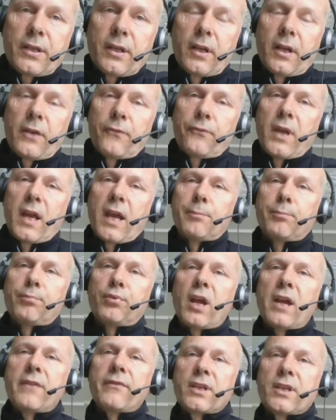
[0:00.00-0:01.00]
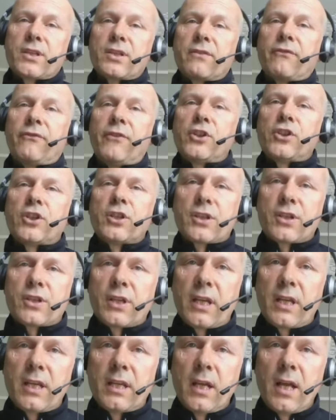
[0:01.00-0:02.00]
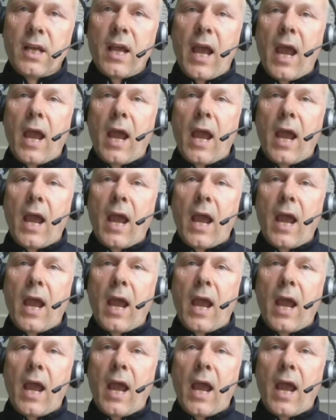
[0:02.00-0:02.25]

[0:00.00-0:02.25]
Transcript: And if we had private sufficiency